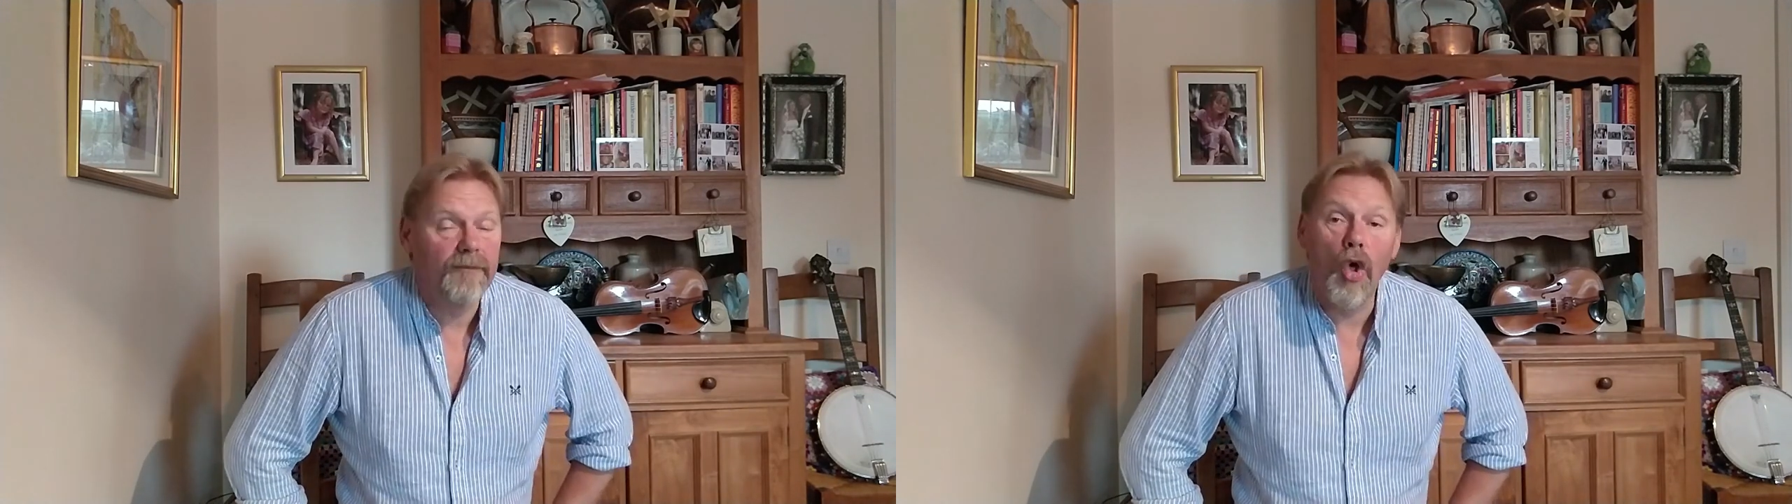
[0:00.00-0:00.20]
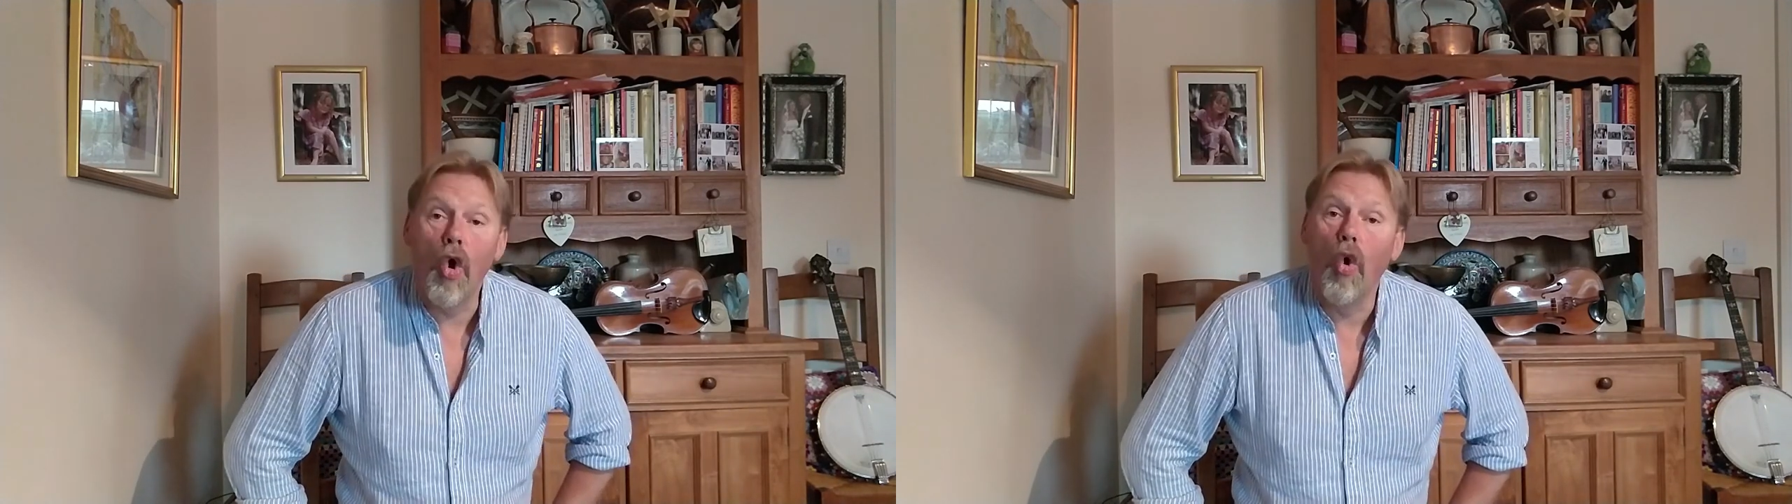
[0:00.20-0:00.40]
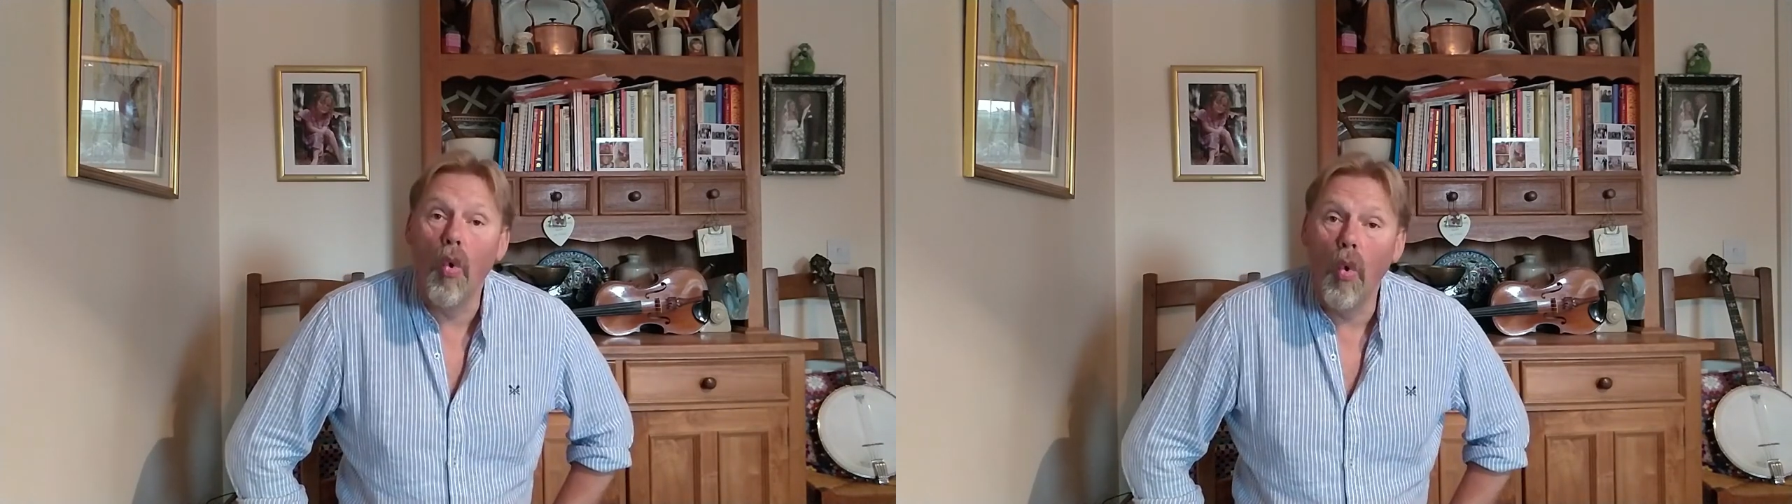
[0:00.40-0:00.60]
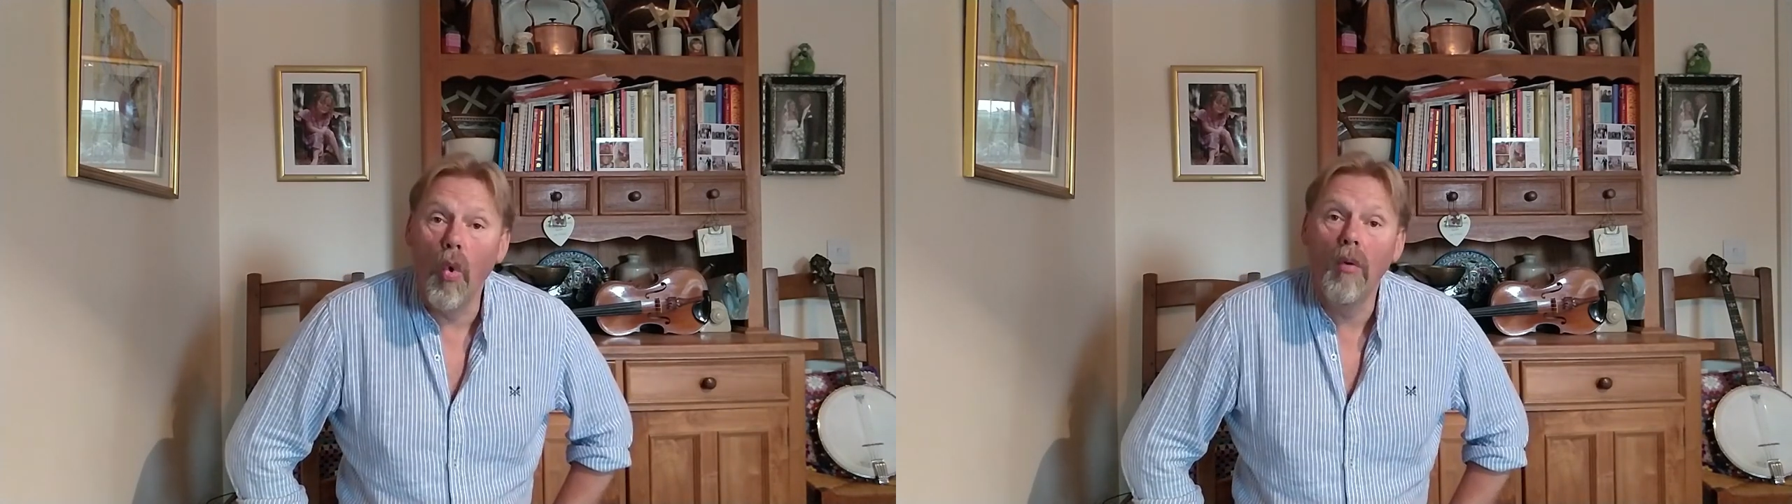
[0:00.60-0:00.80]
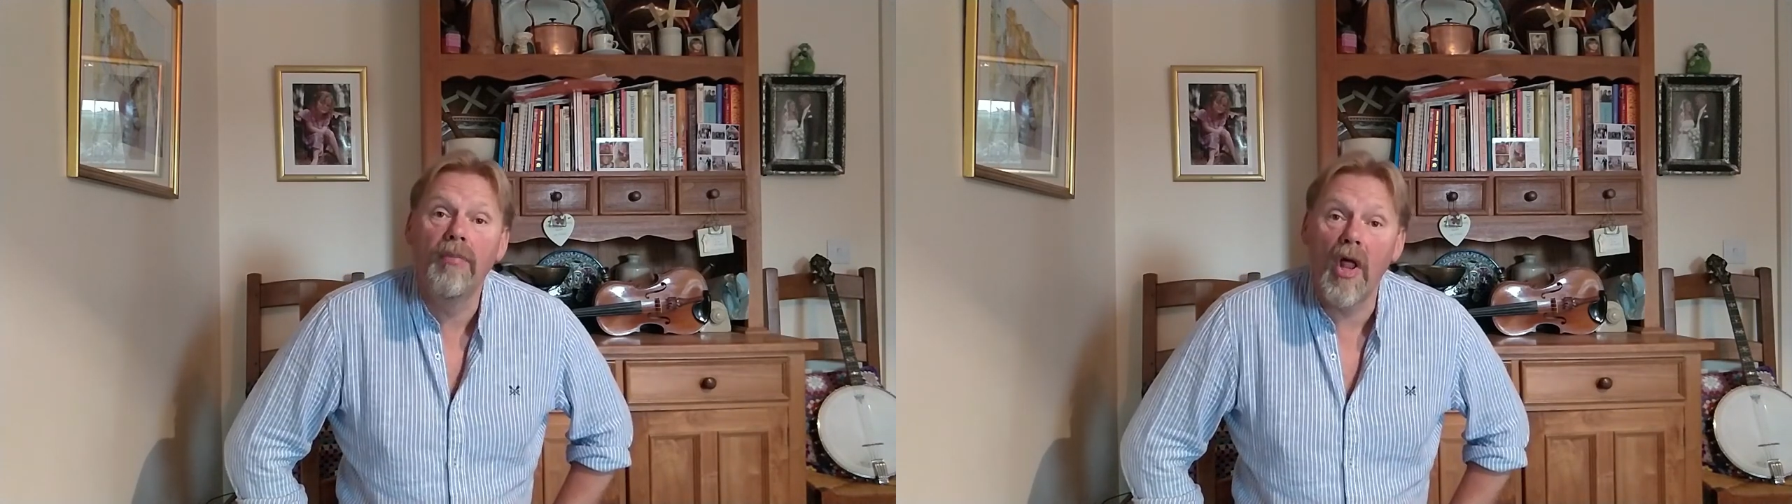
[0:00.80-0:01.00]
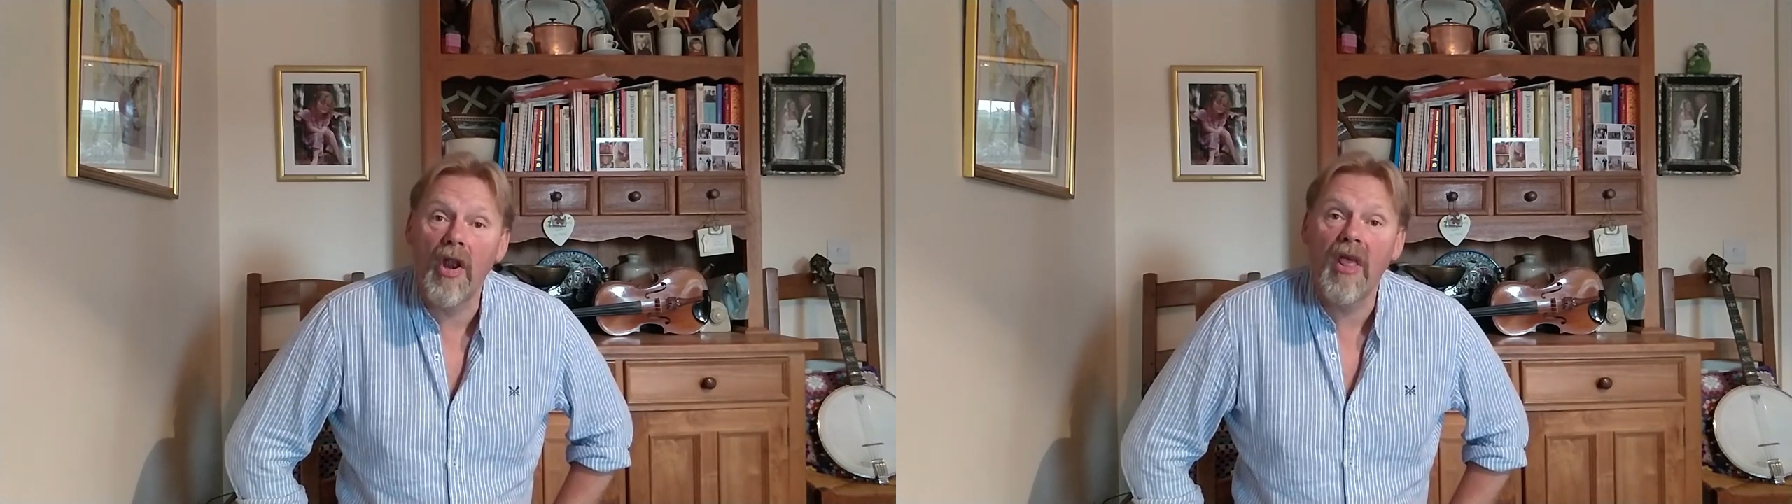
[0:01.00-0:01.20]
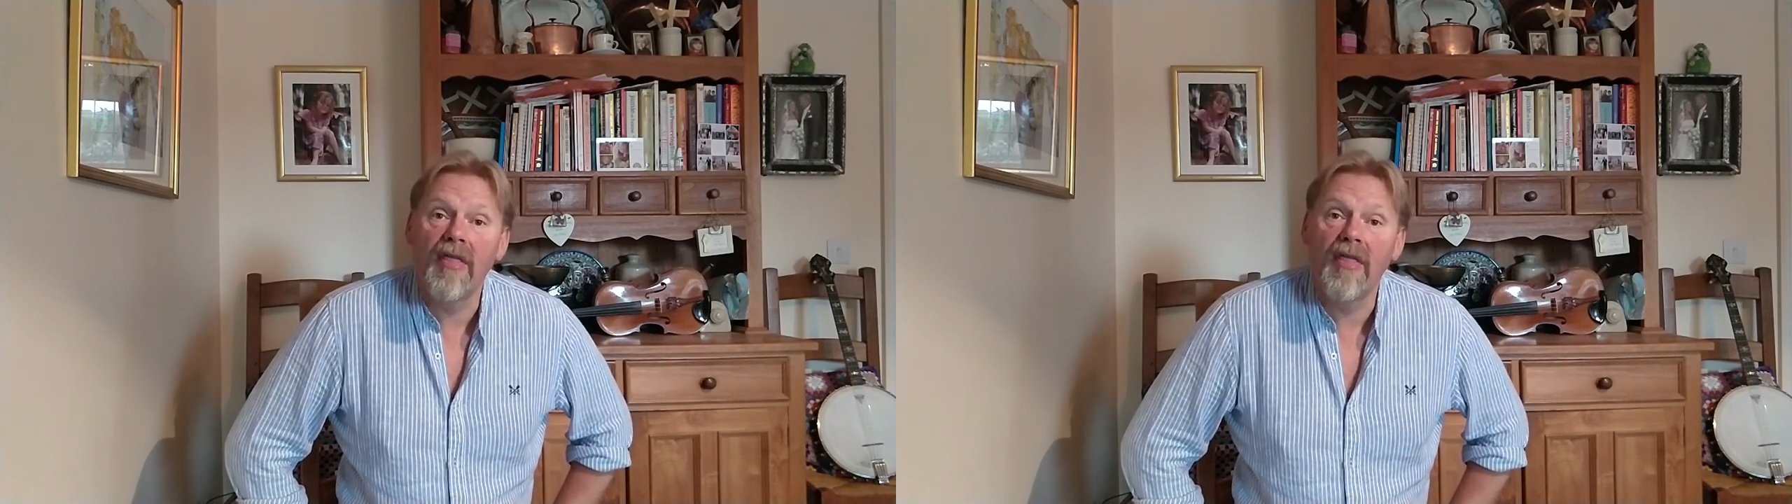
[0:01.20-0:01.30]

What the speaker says: The whole bloody